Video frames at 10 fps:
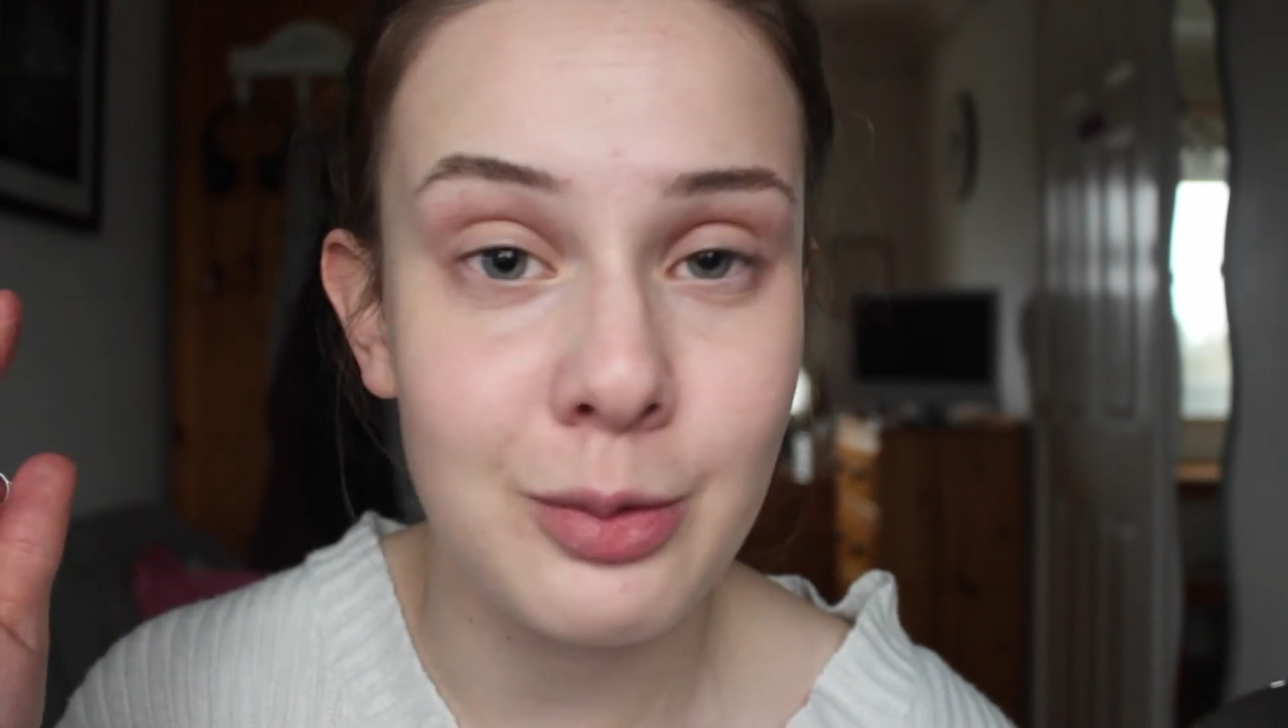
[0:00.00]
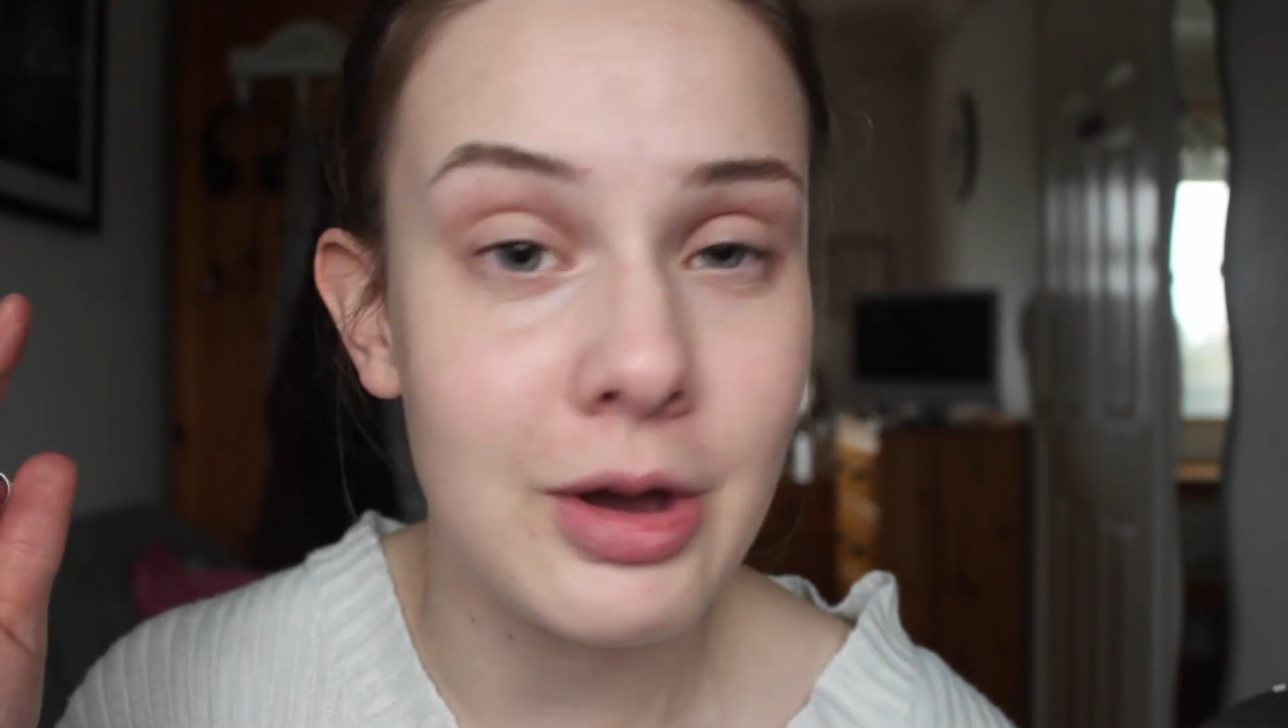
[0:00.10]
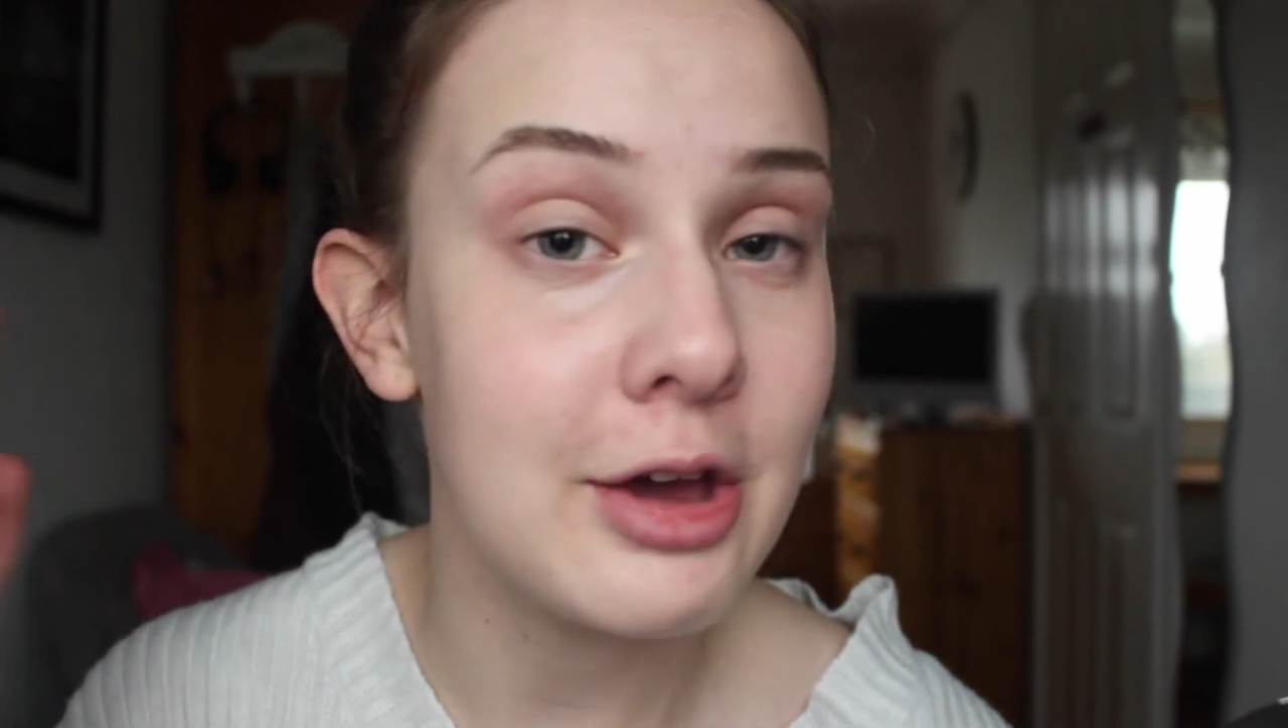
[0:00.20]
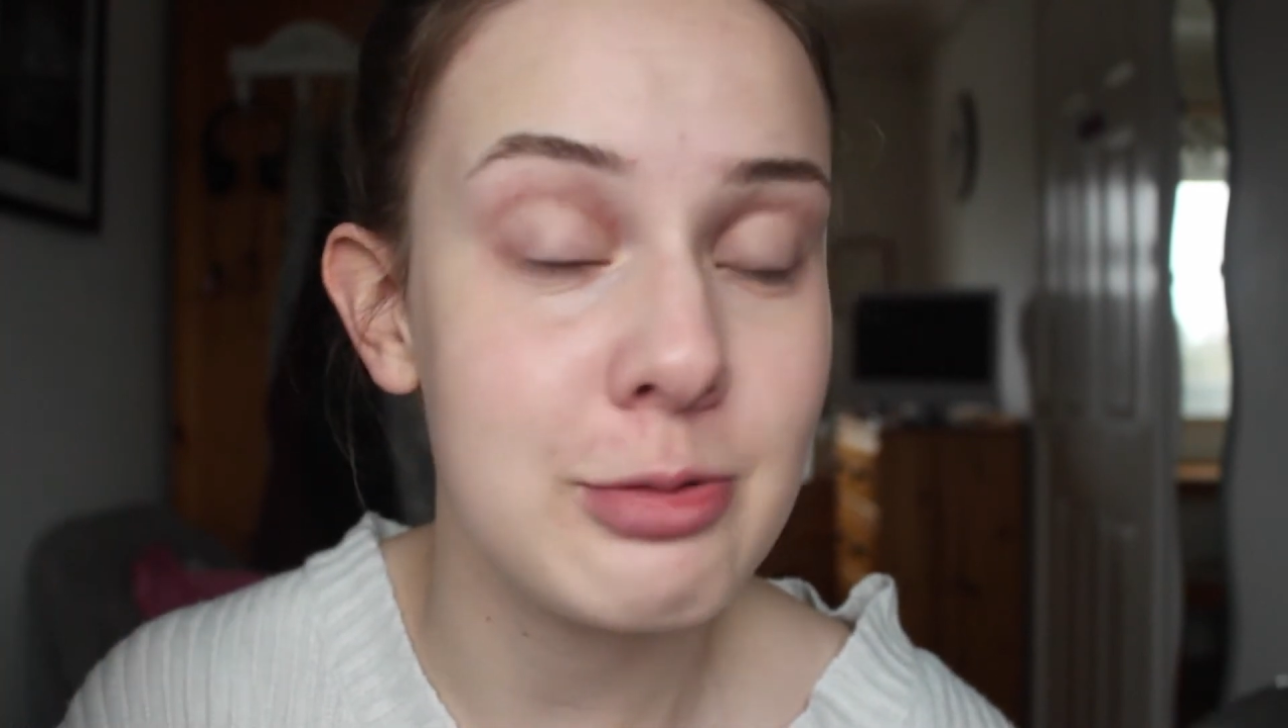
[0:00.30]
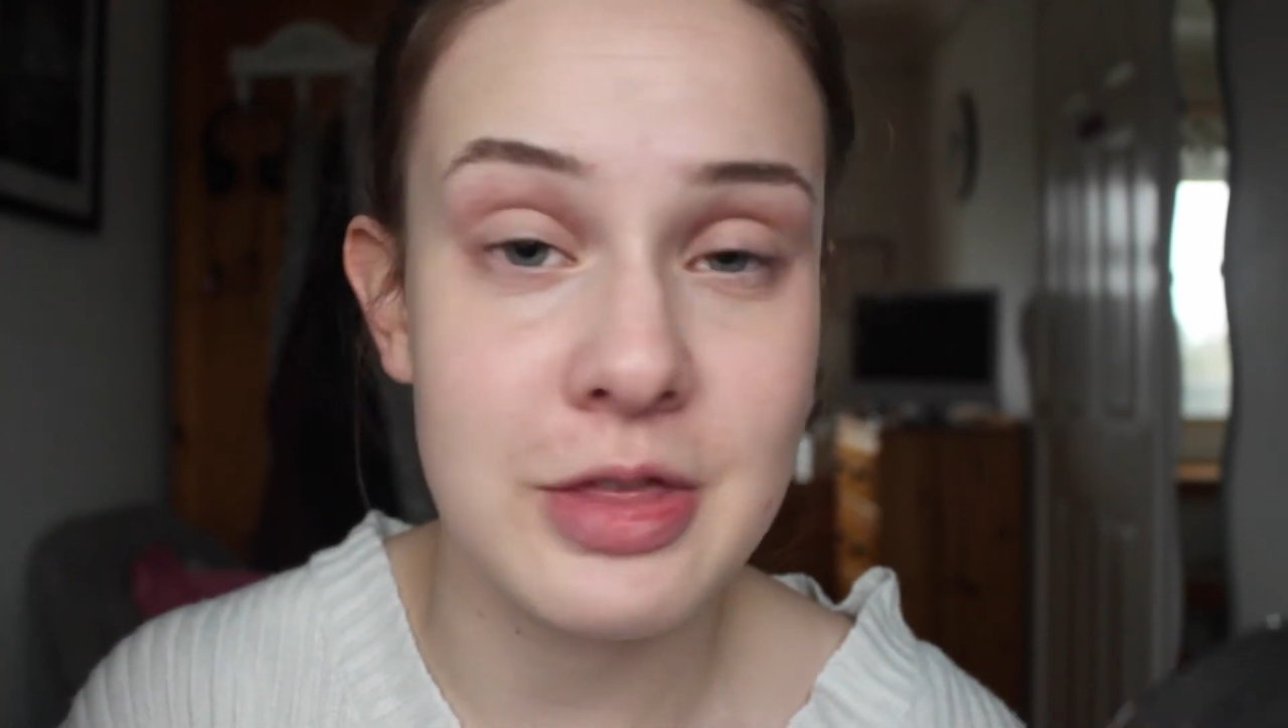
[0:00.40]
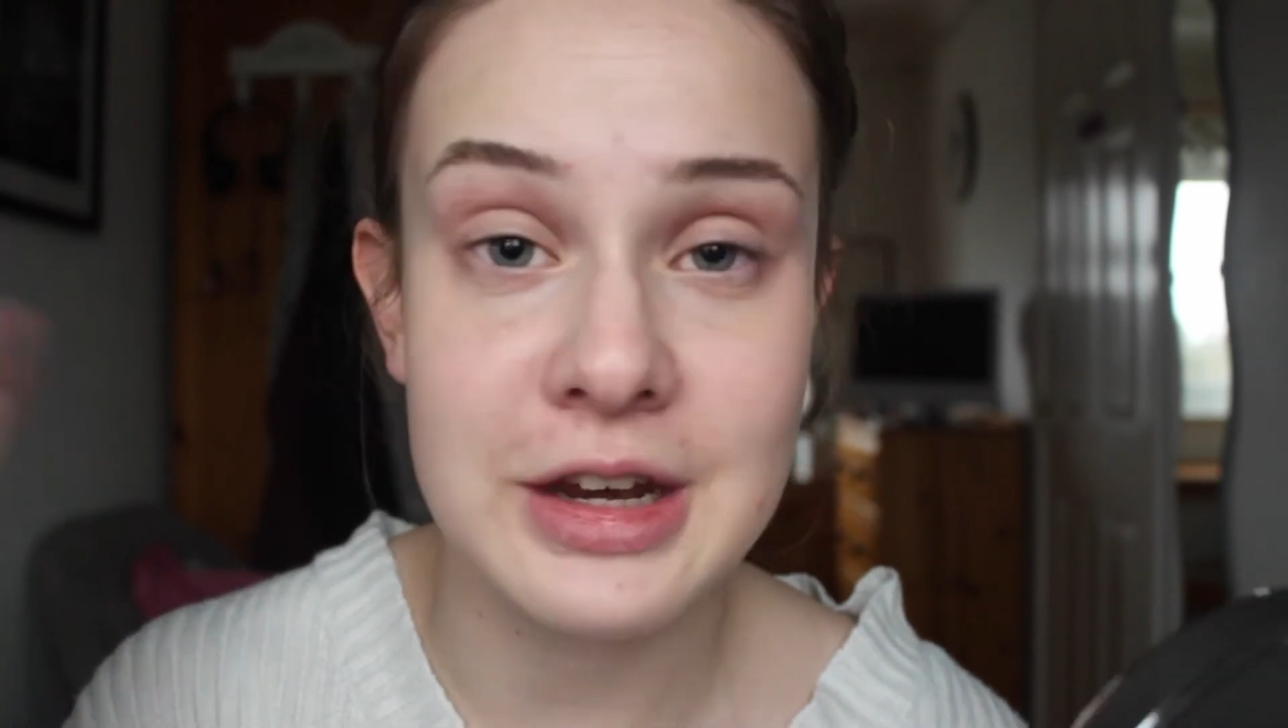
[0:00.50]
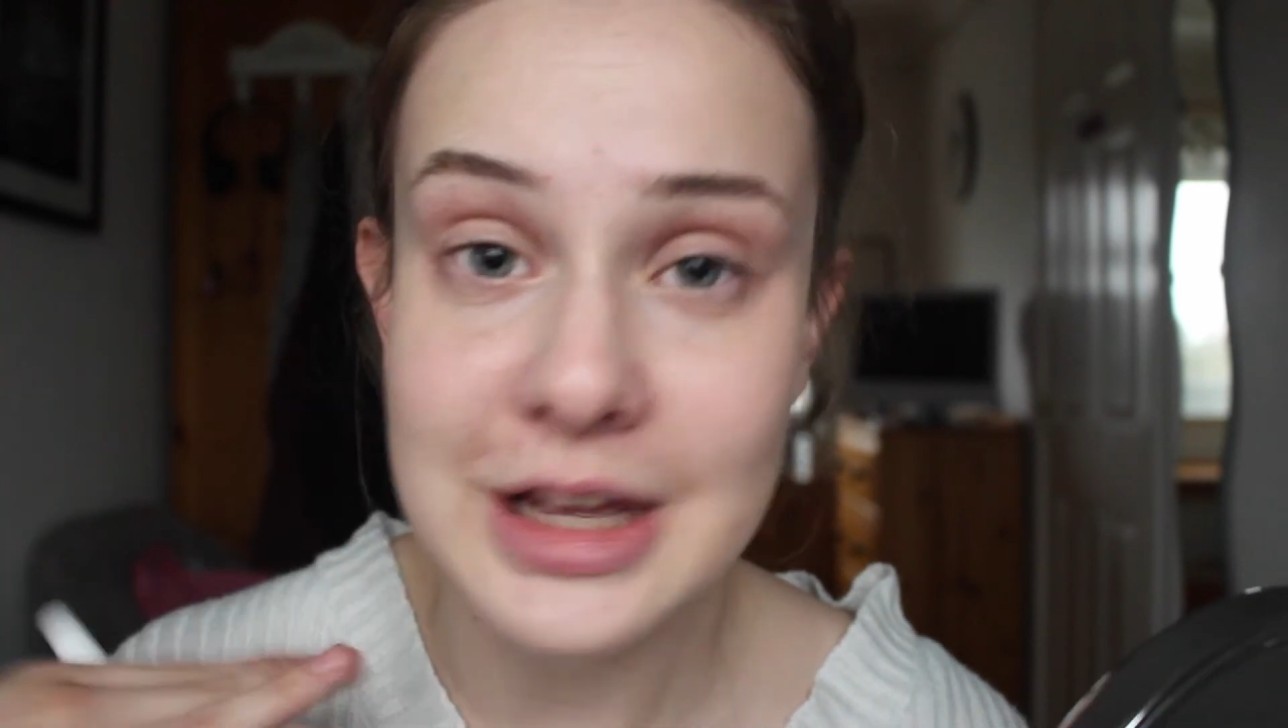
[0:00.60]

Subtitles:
works with the